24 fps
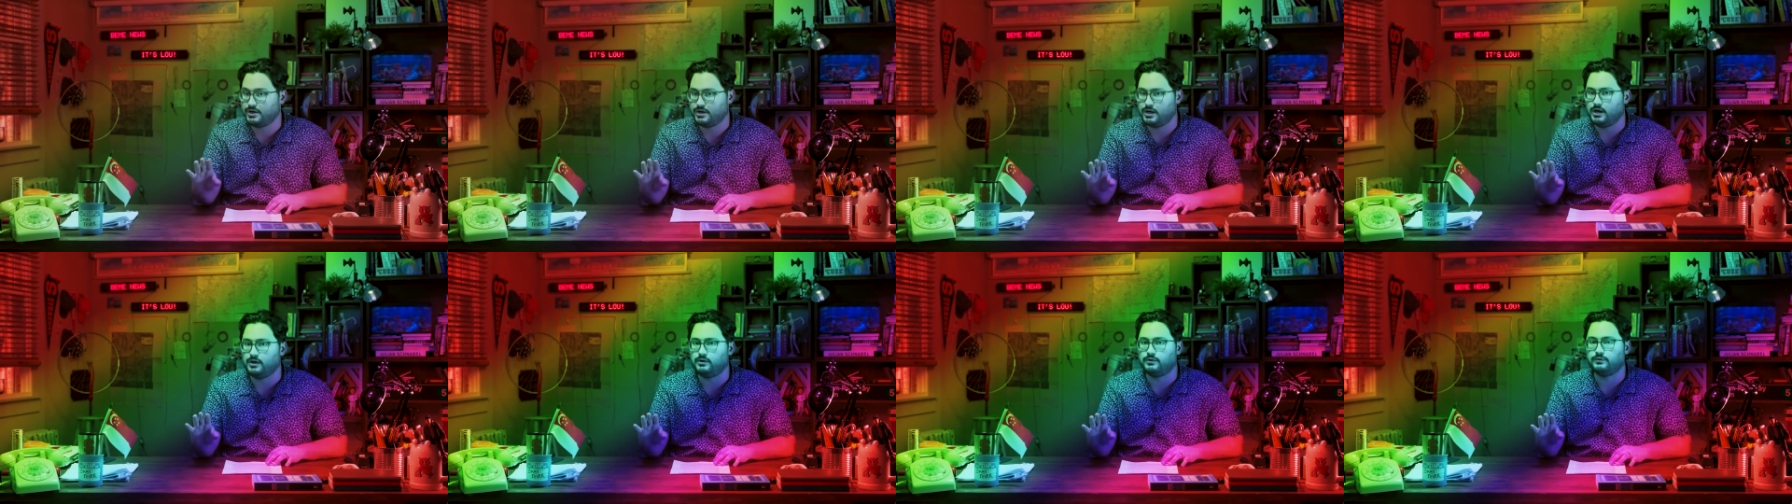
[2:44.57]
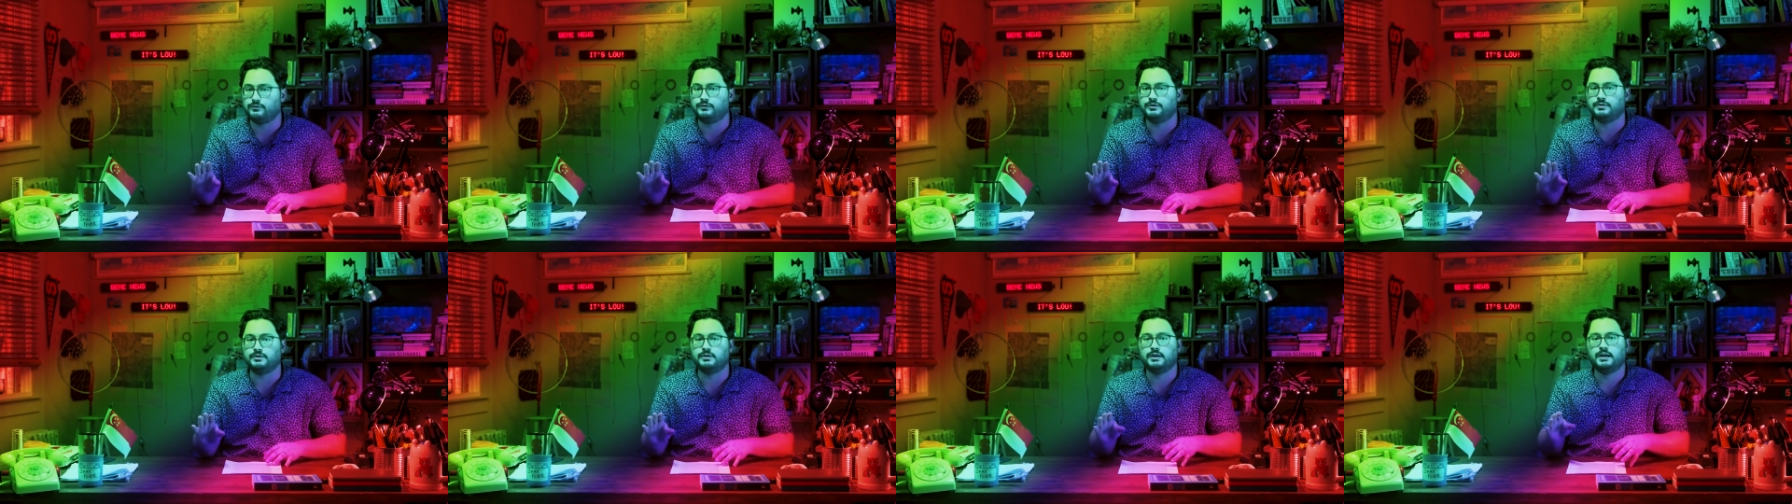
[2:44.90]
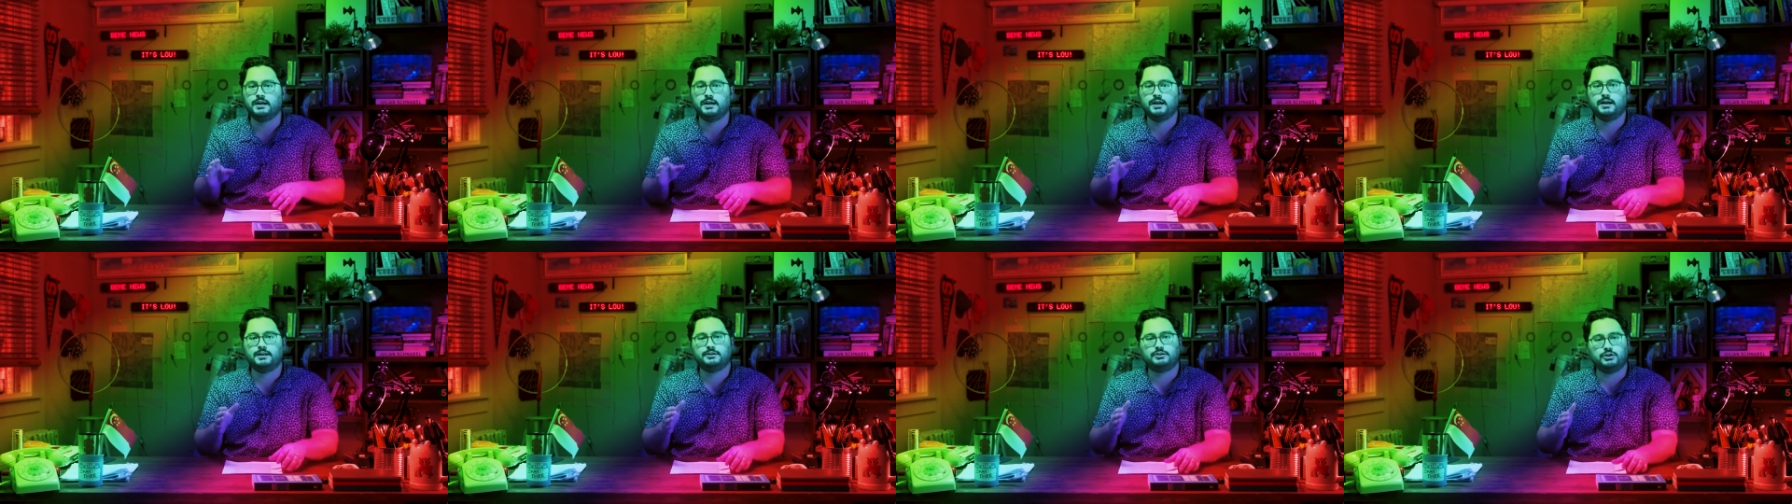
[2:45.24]
colorful,
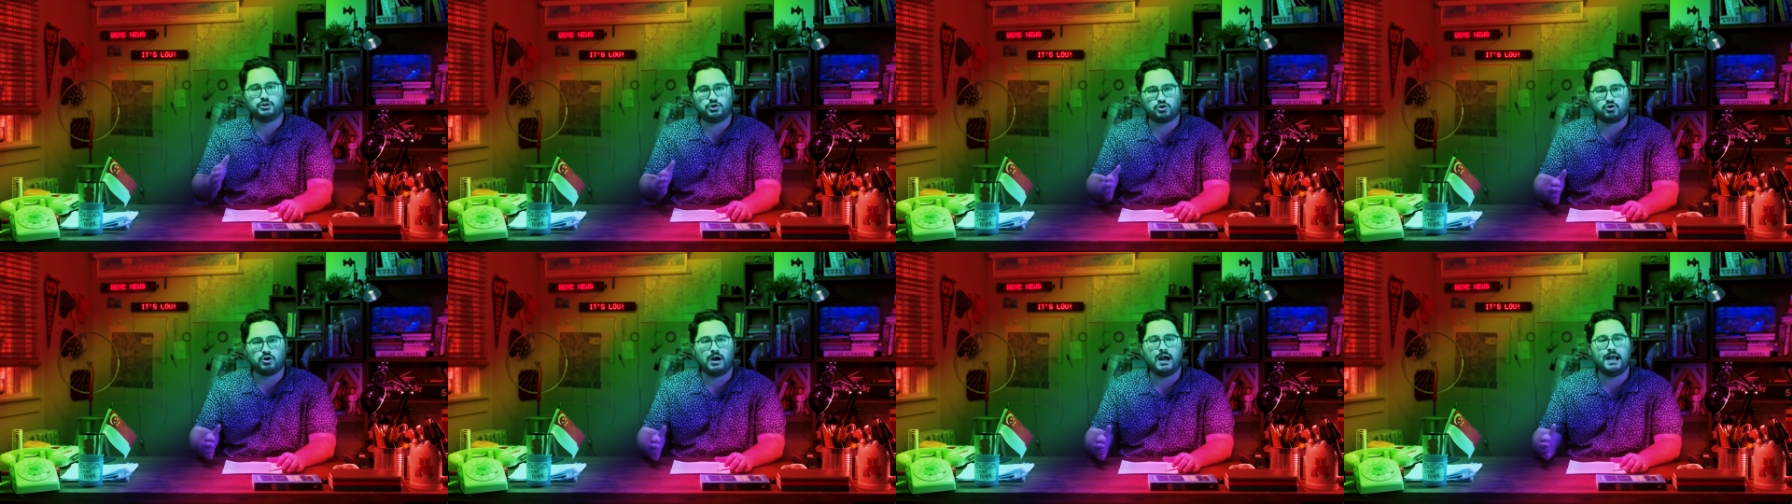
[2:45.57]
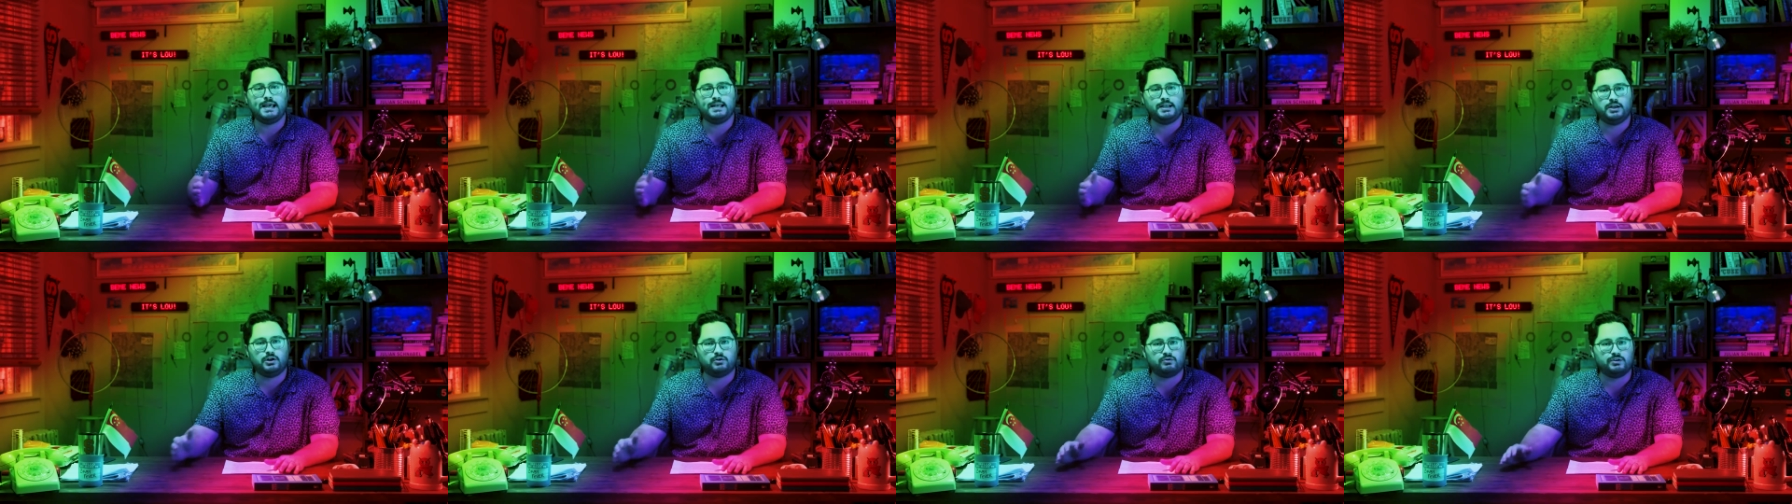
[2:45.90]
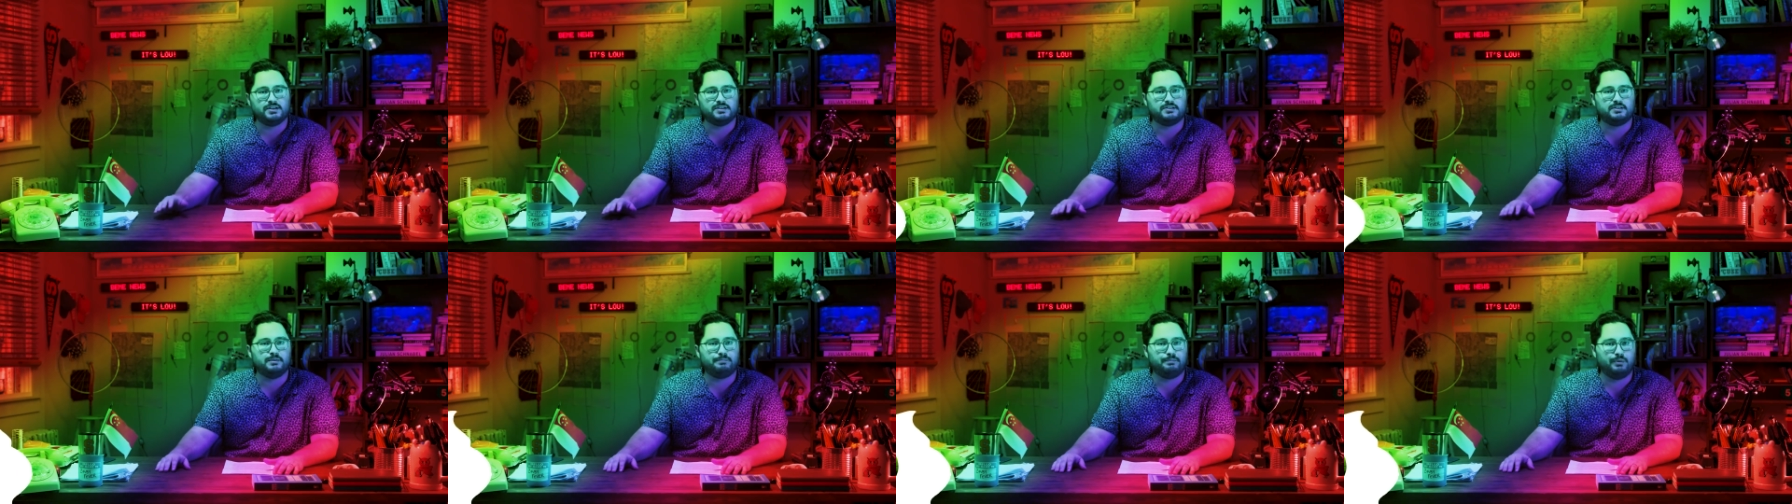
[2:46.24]
to try and
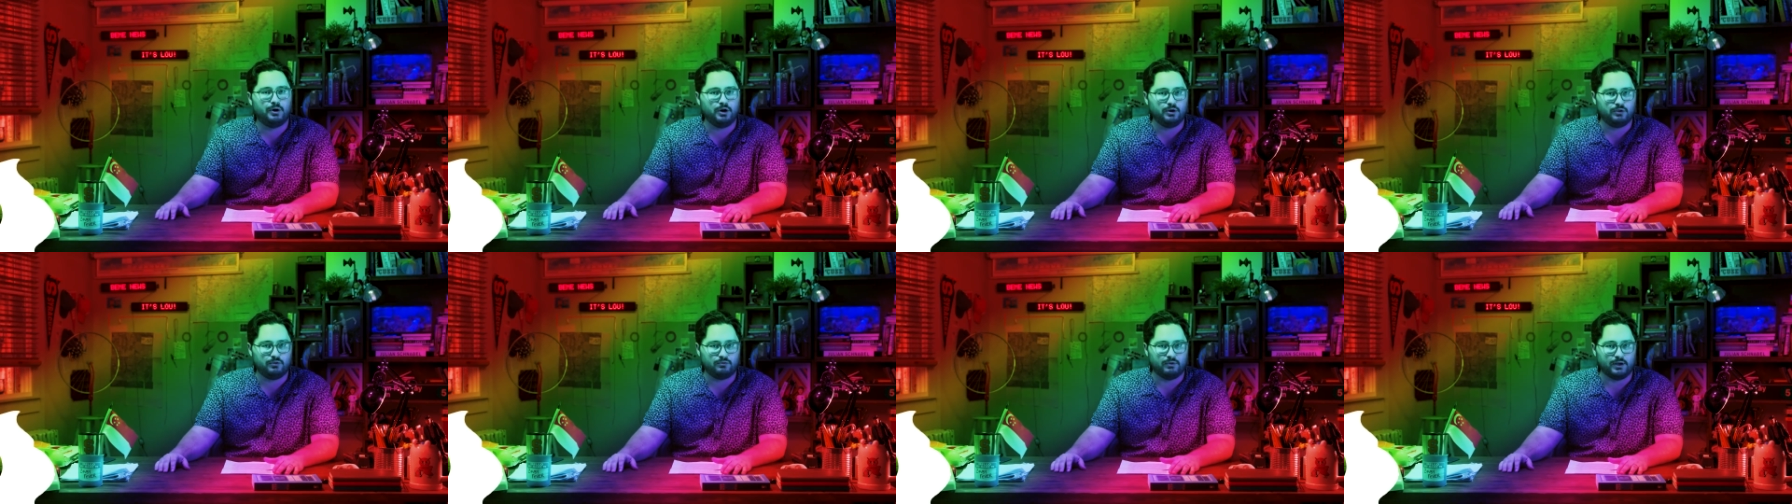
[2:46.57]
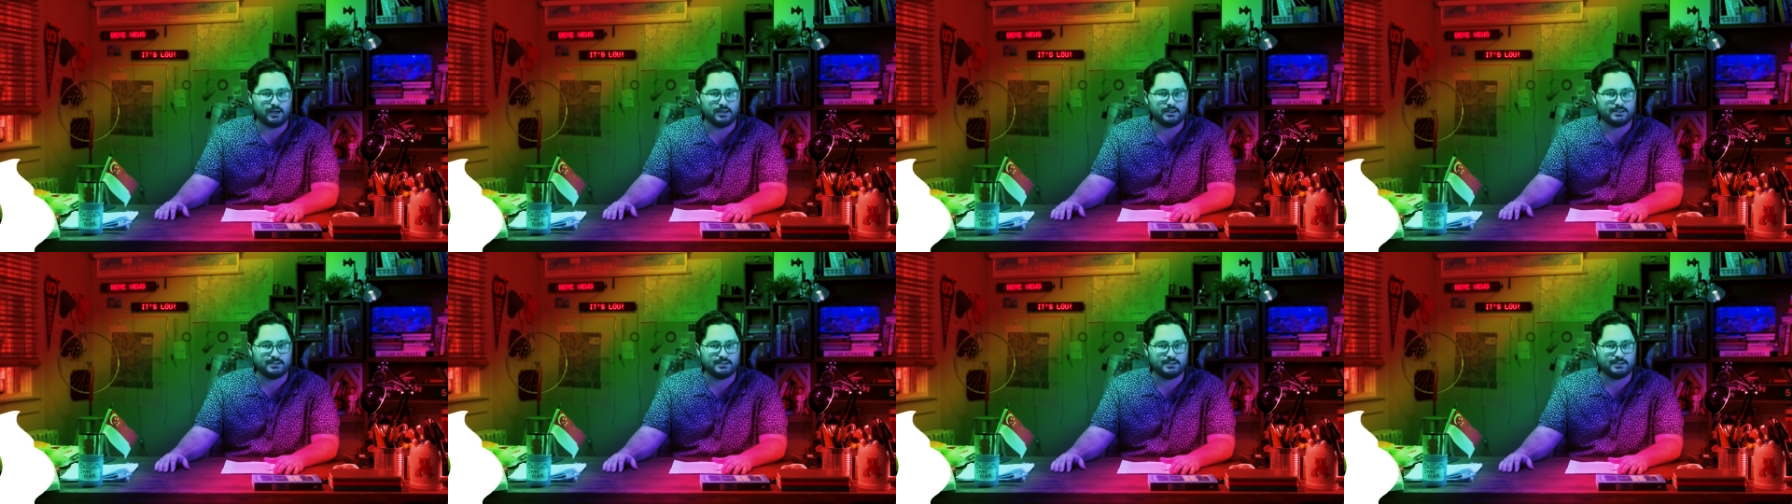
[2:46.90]
increase the birth rate.